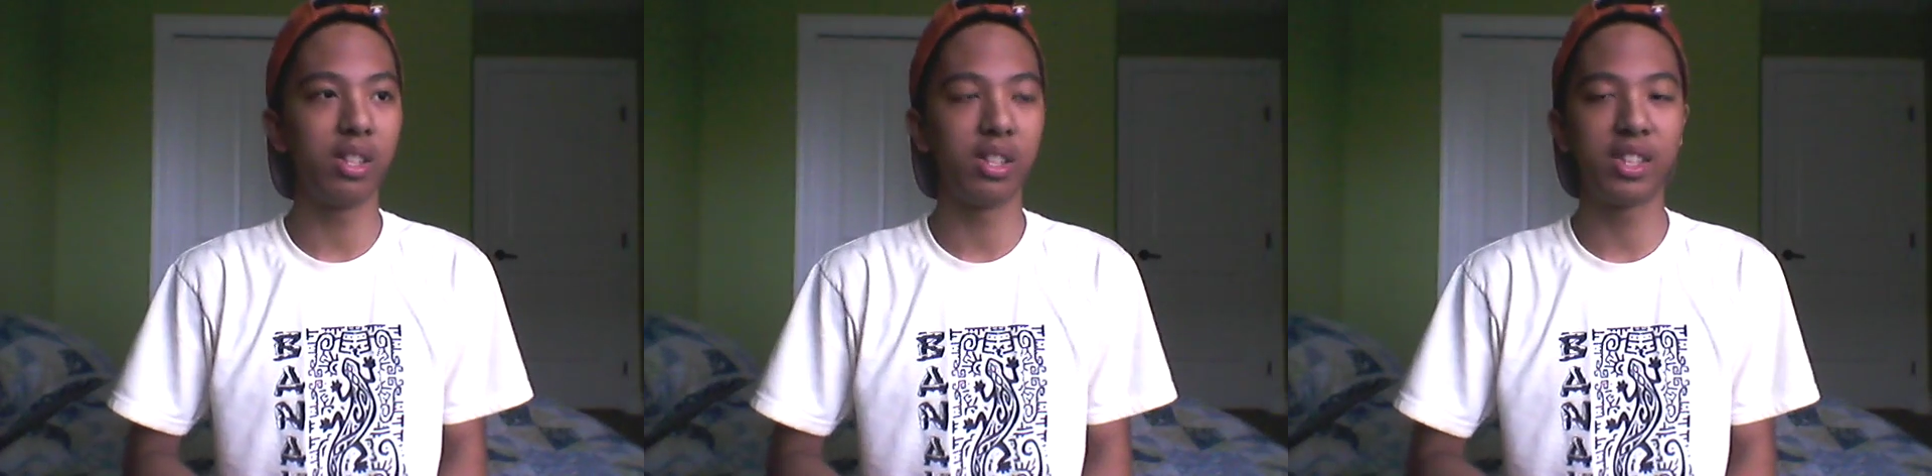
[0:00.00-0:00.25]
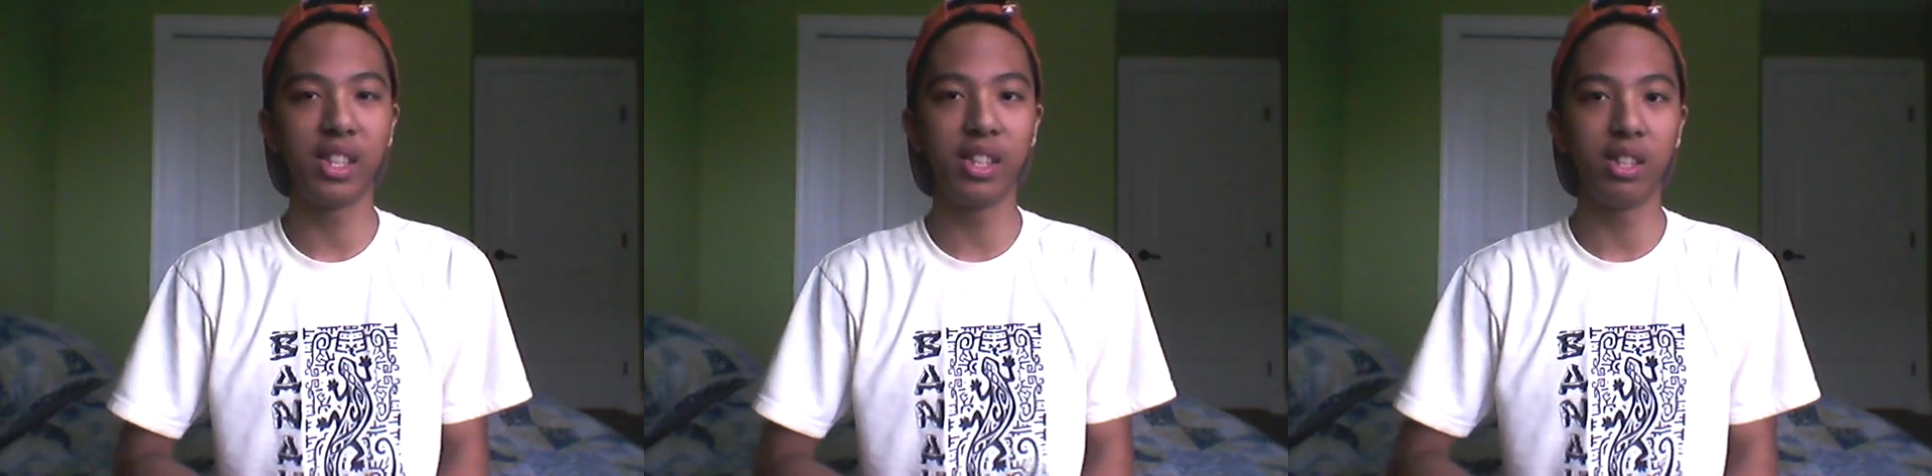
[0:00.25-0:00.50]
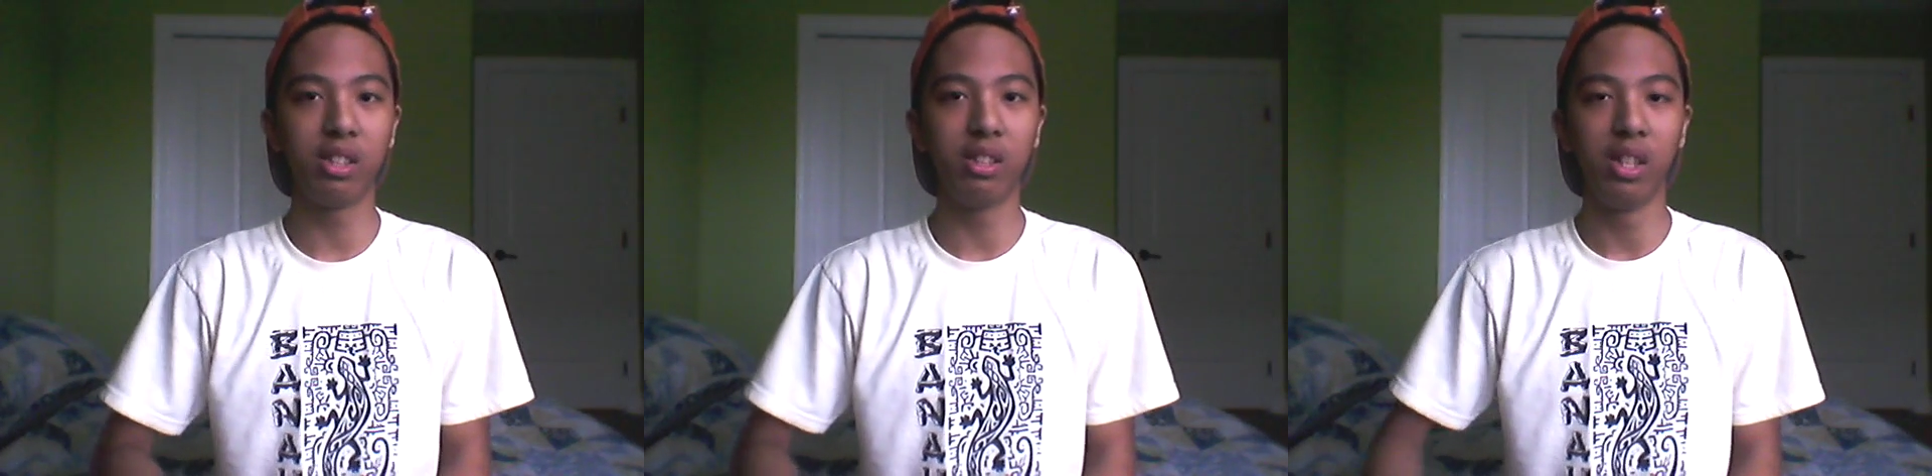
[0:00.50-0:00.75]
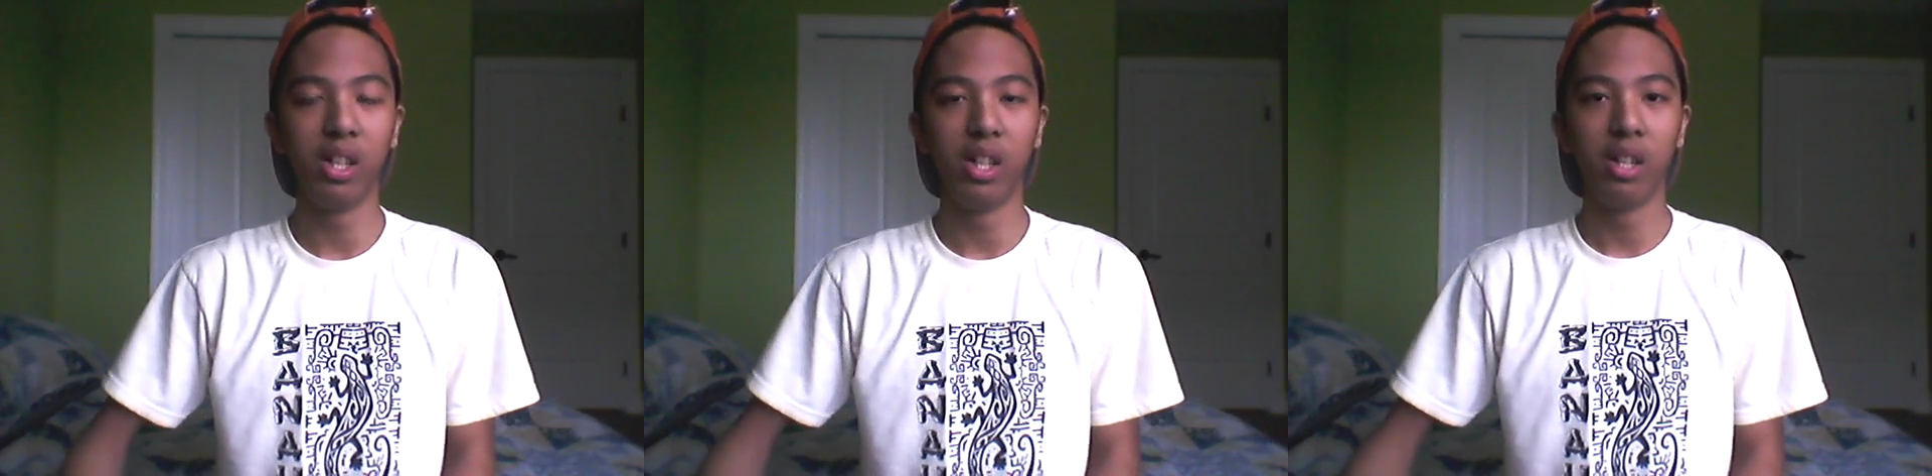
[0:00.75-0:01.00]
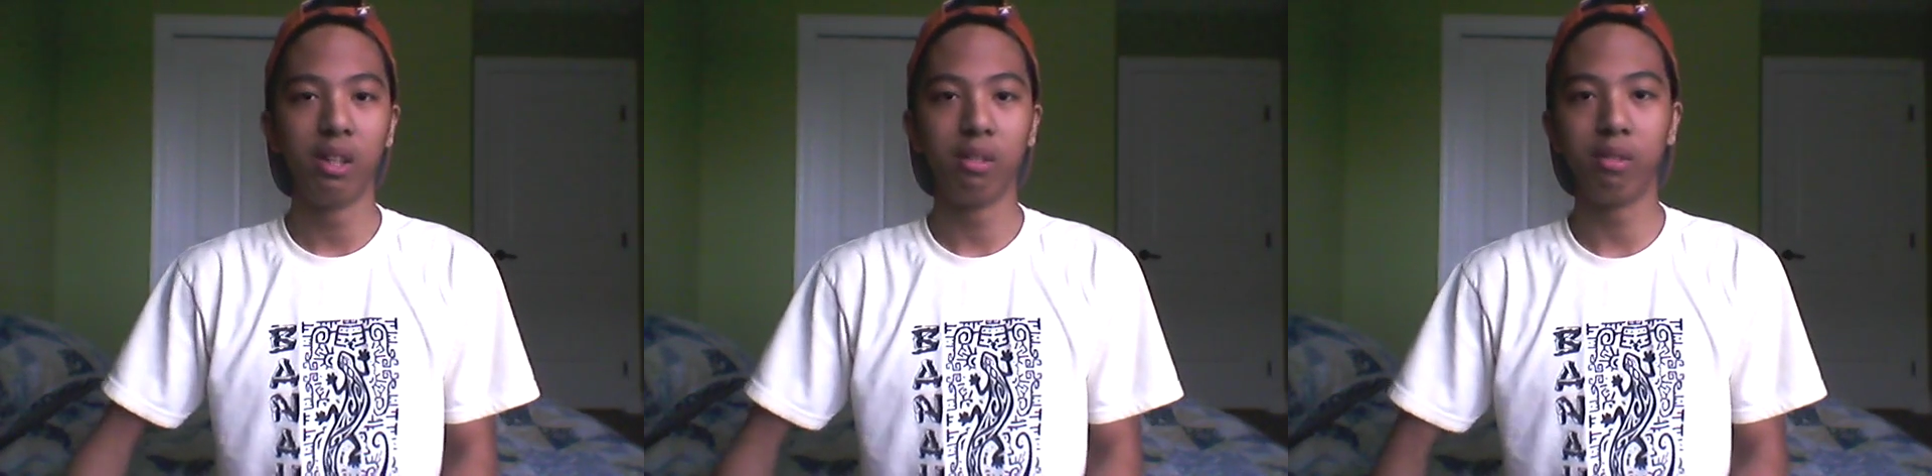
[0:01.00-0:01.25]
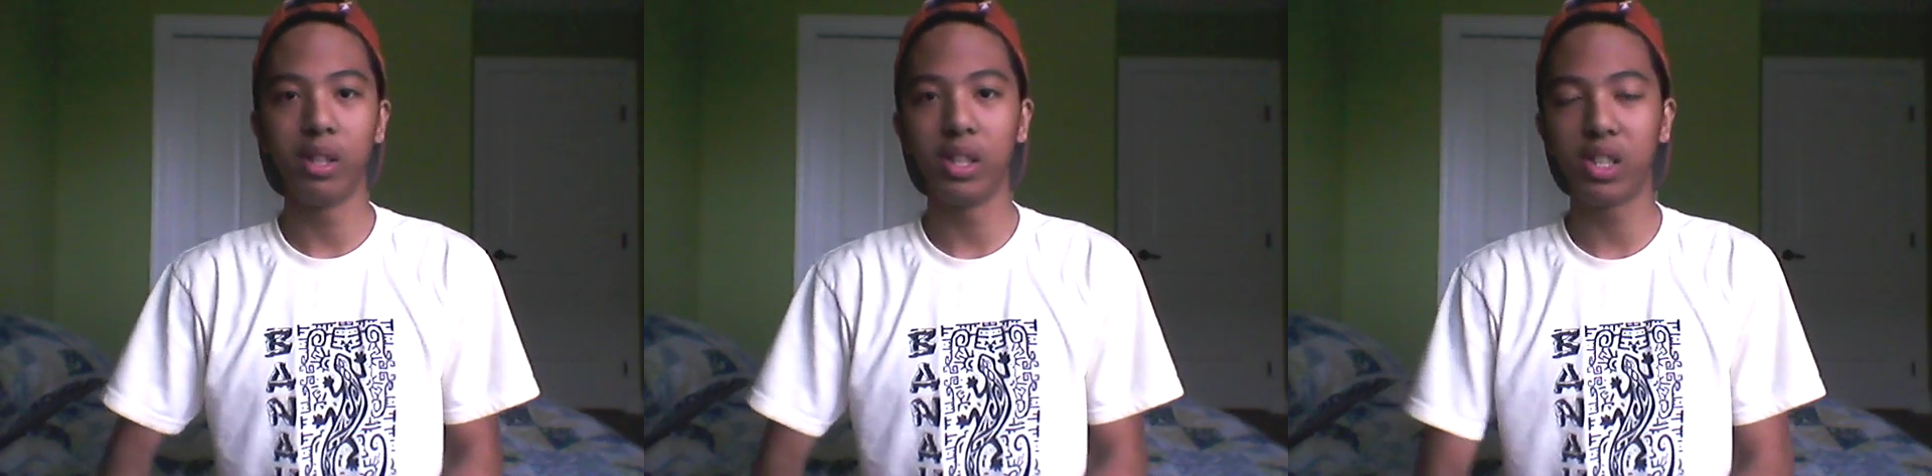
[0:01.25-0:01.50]
Sinnoh
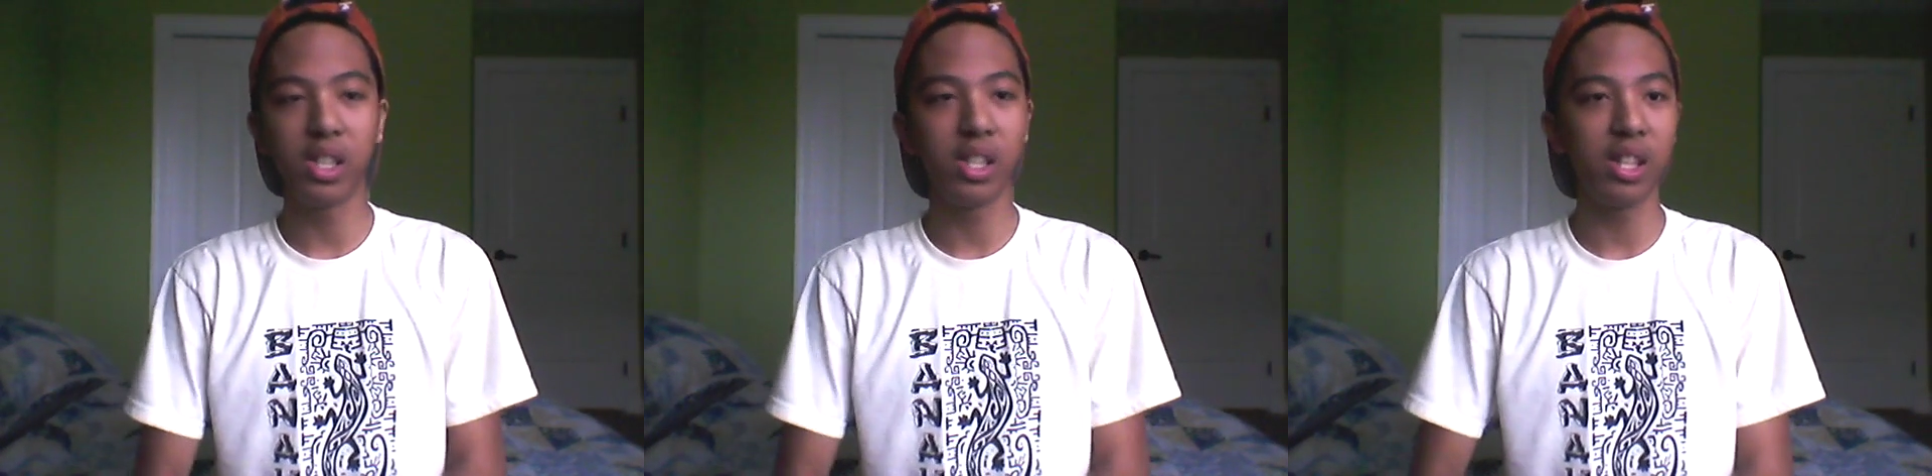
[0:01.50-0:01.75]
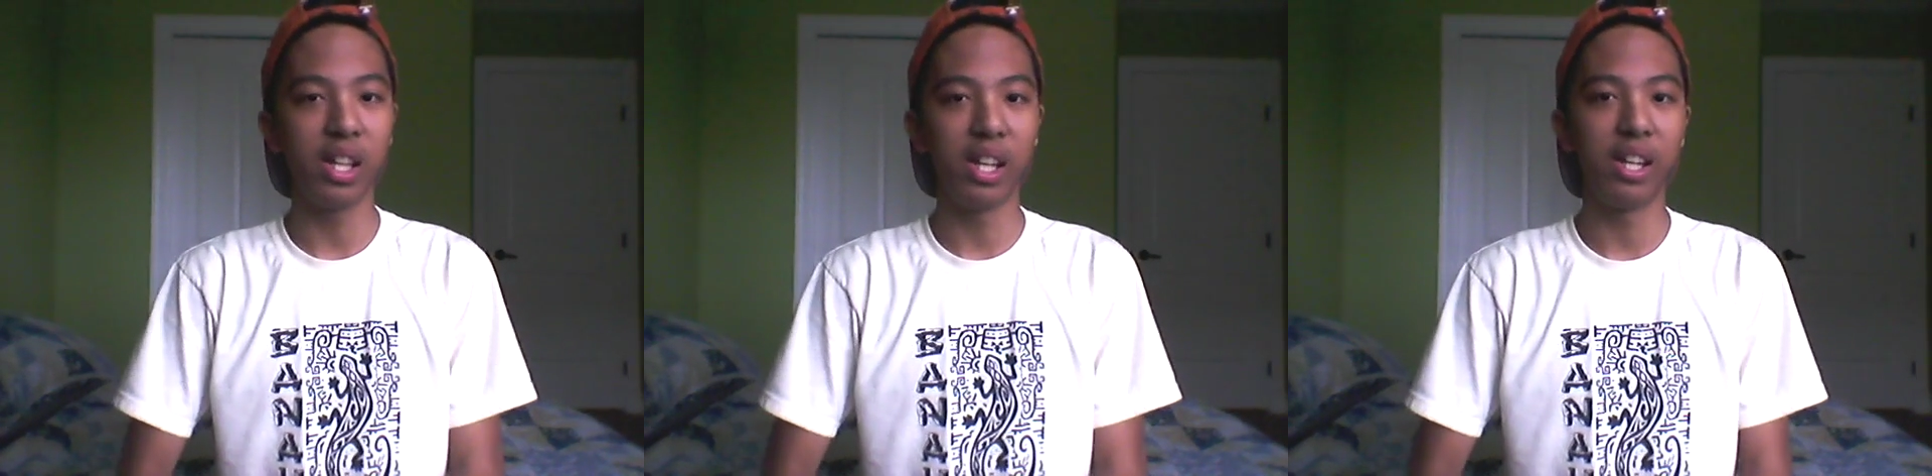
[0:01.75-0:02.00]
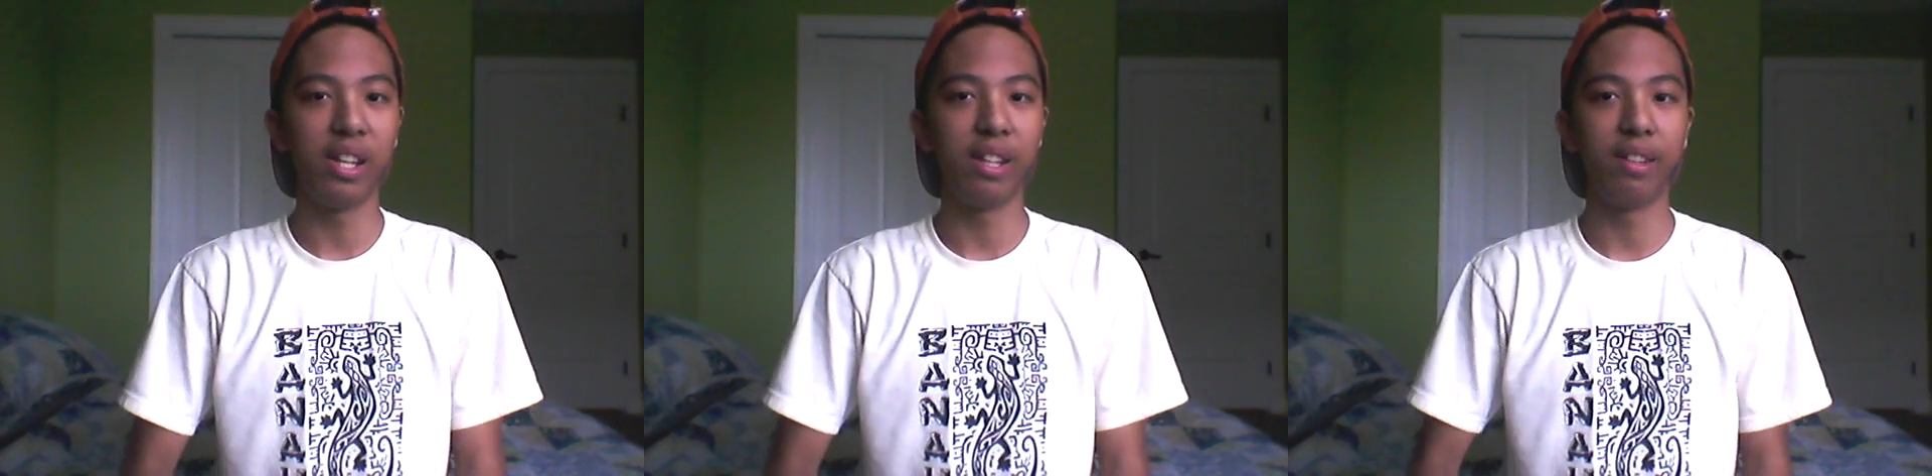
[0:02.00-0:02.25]
region and